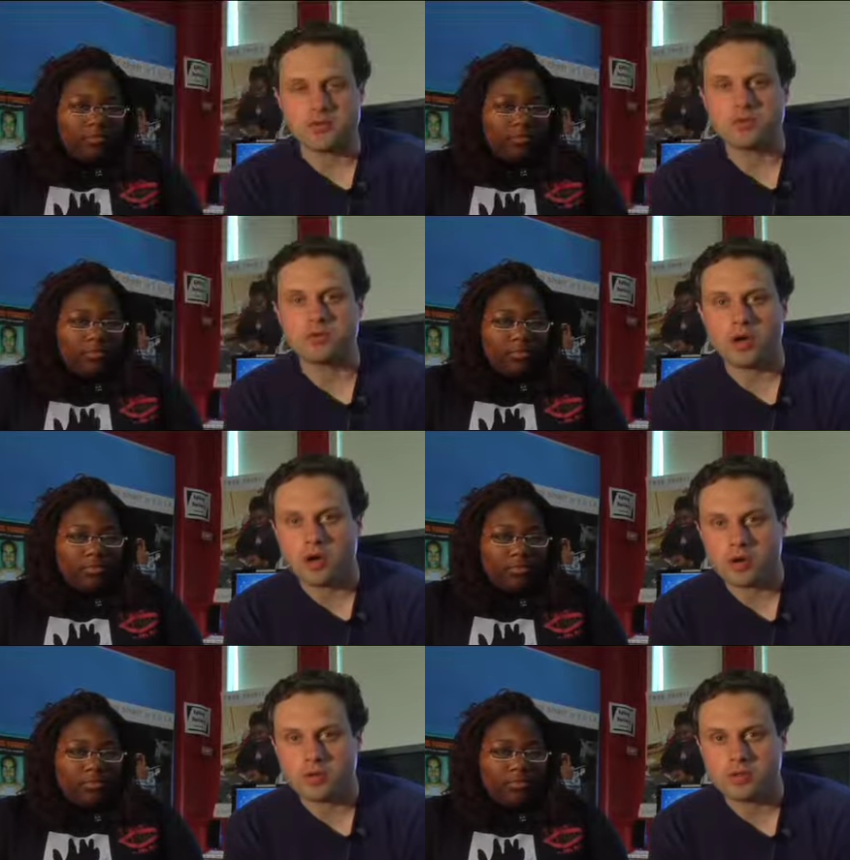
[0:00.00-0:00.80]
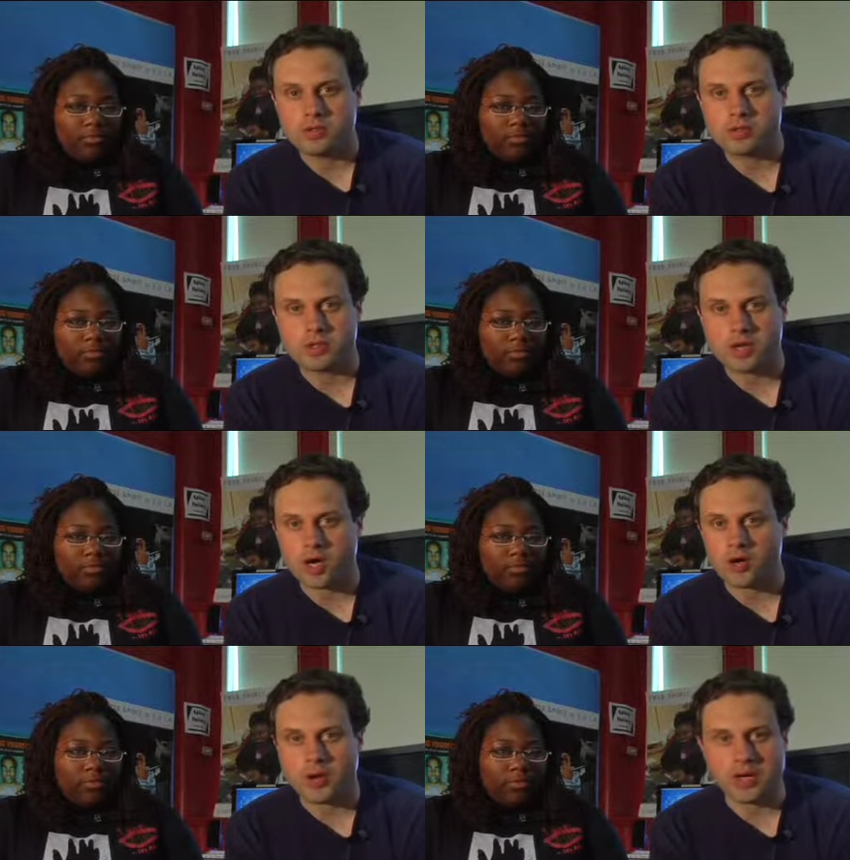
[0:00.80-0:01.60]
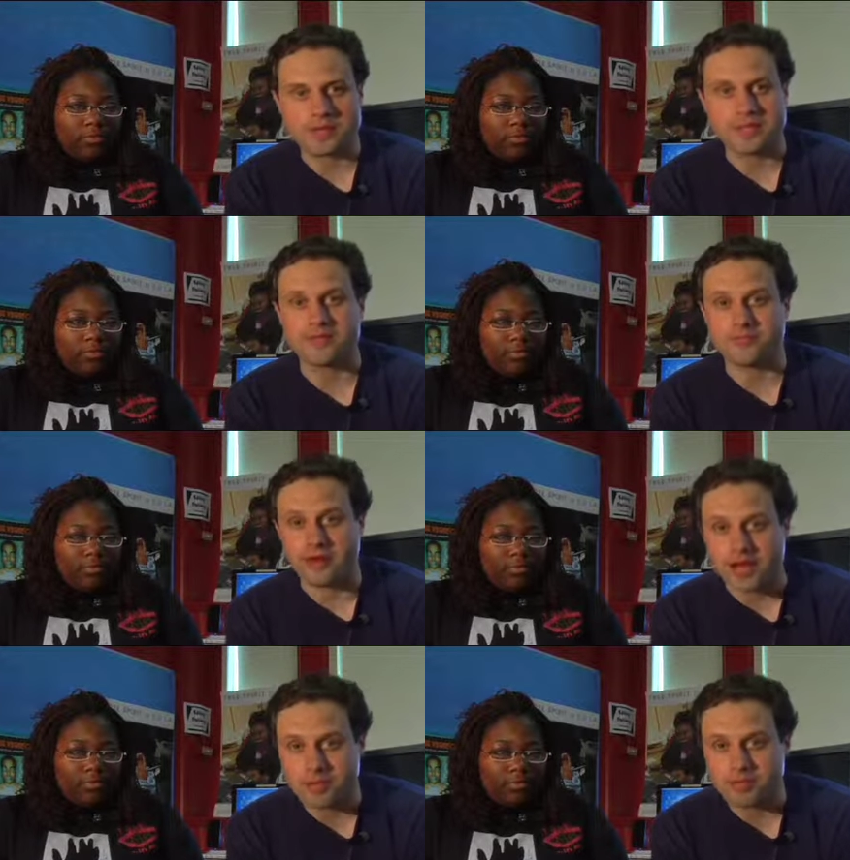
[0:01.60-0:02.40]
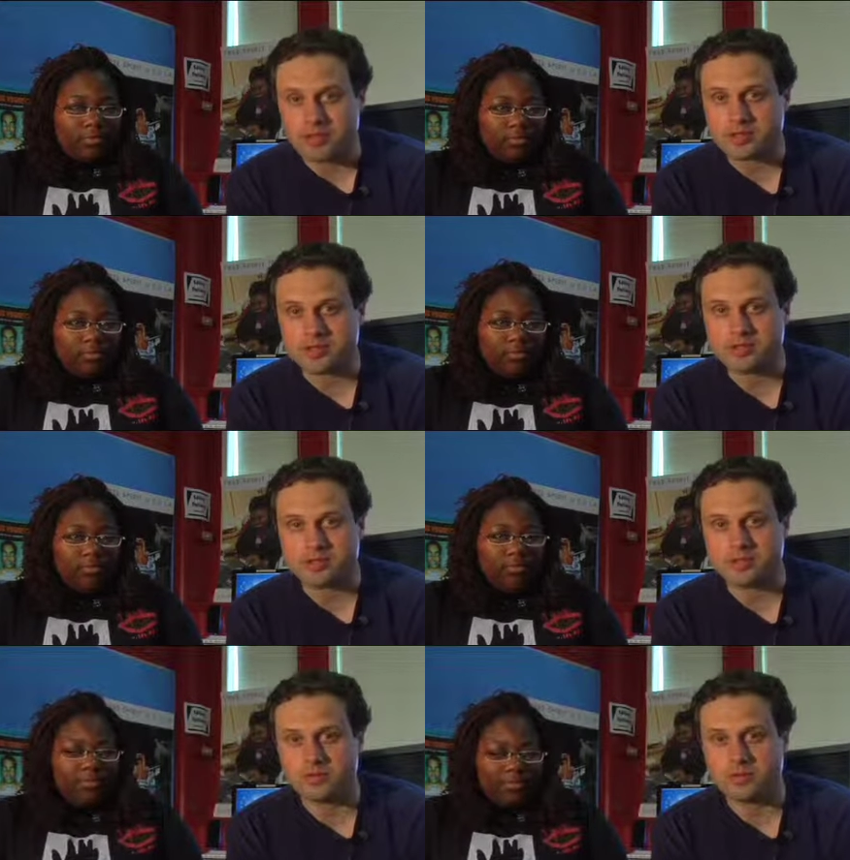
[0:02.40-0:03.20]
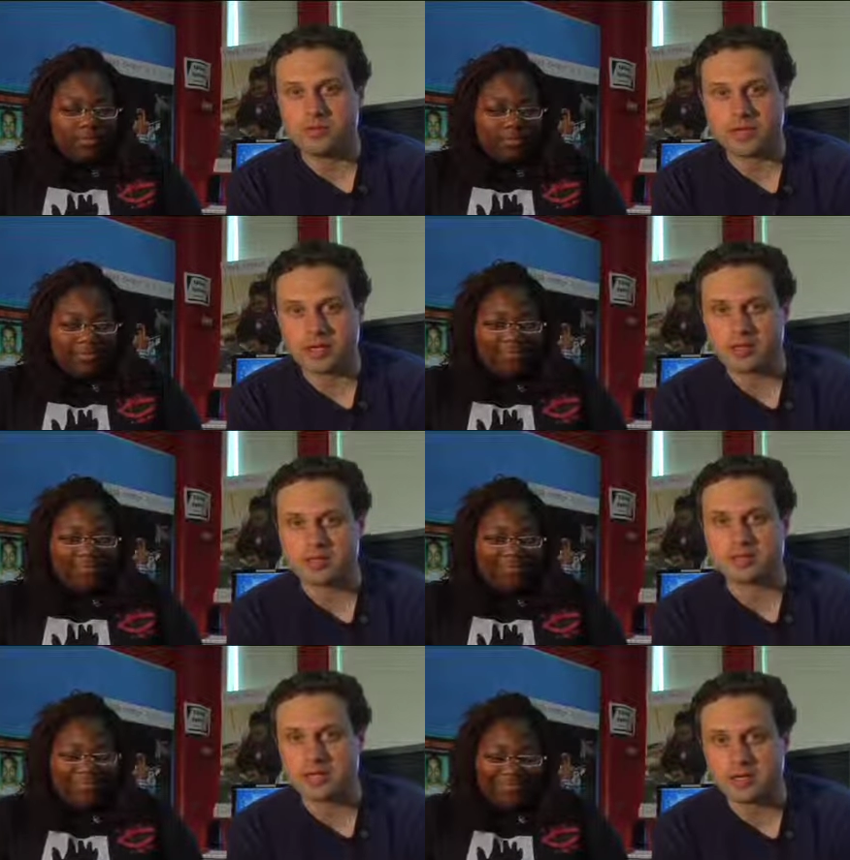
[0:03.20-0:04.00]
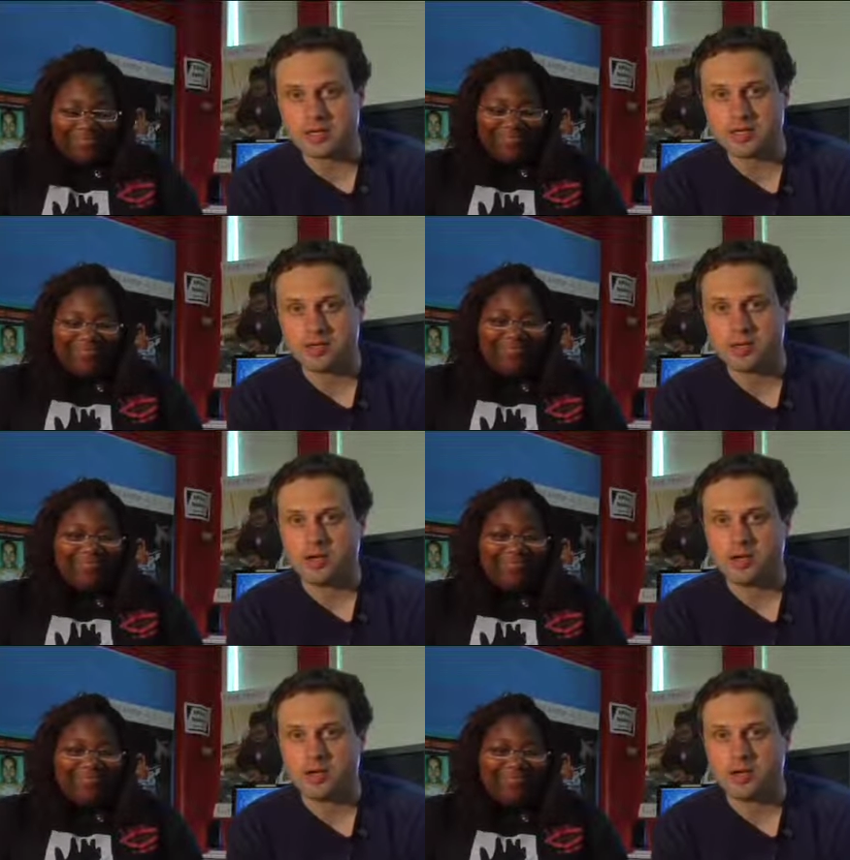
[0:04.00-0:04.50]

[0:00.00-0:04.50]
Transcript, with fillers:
Speaker 1: of you know, Chicago has a vibrant youth media scene